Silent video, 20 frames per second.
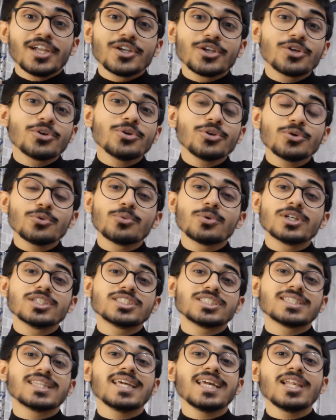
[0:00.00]
due to
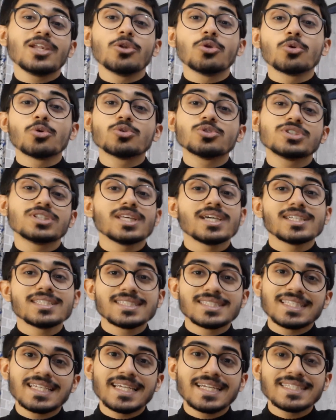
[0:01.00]
which they lose their
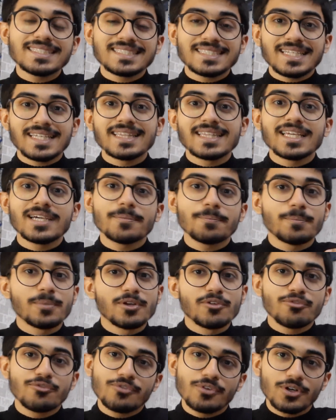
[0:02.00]
seats in their
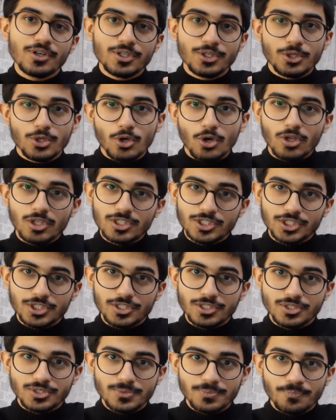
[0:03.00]
preferred
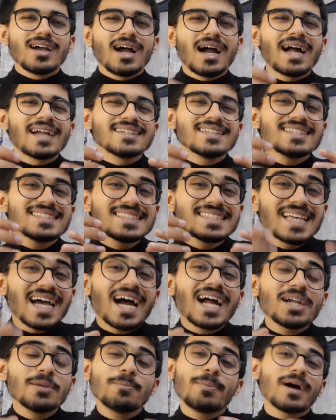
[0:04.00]
colleges. And the
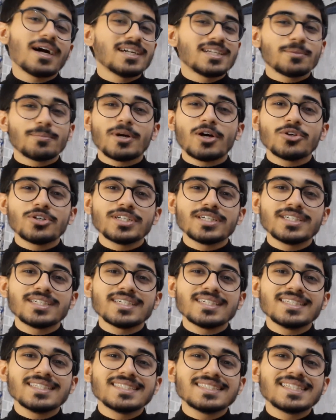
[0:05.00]
sad part about
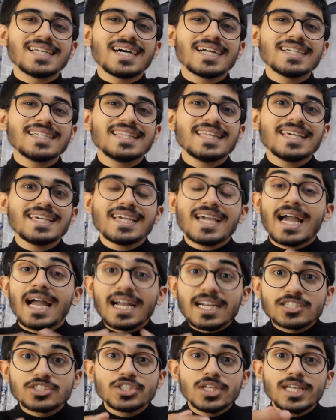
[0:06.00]
it is that they
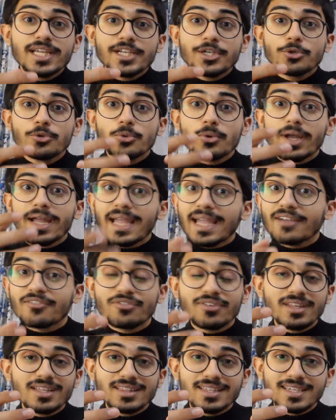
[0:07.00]
actually do
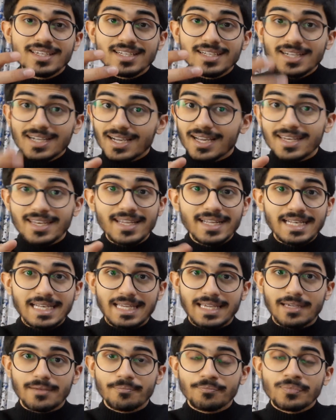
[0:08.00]
everything
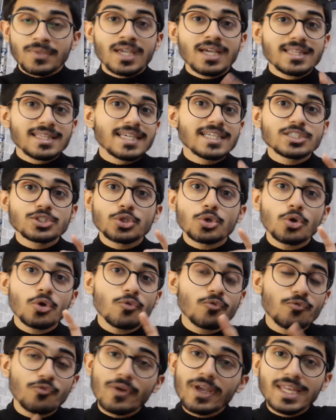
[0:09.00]
correctly. They score
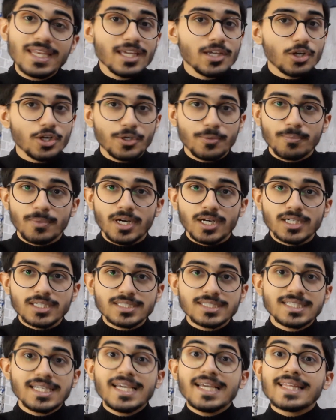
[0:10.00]
very good
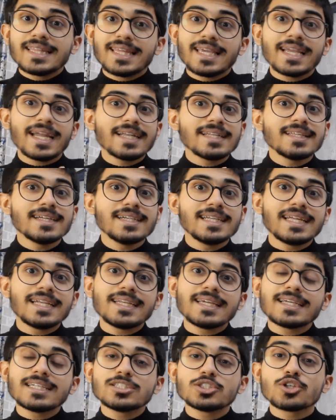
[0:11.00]
marks. They get the
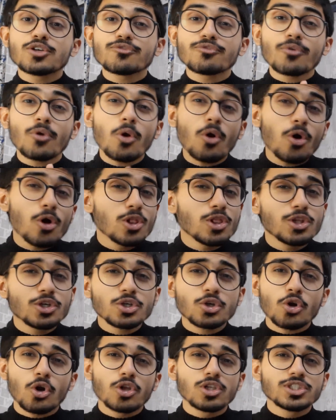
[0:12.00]
details of all the
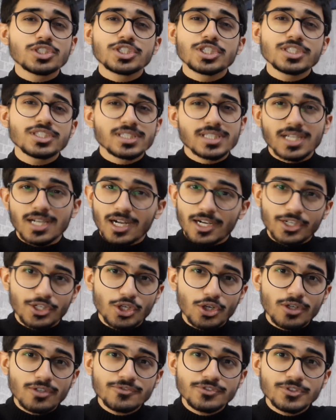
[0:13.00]
colleges'
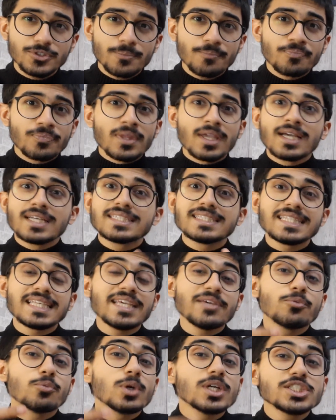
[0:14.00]
cutoffs,
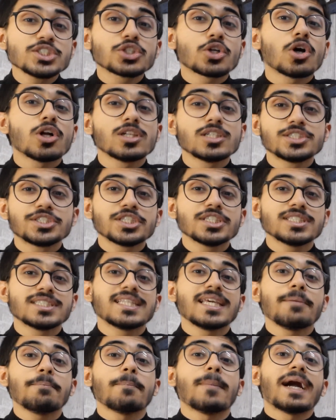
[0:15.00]
see which colleges
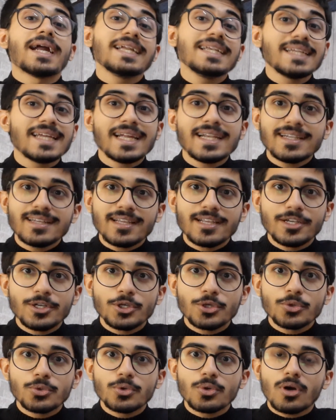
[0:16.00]
they might get
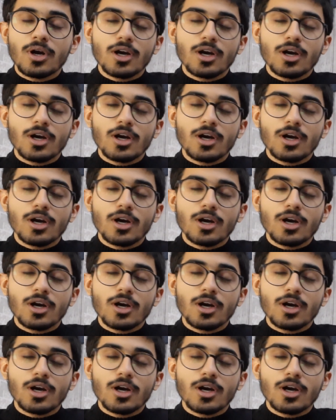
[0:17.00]
into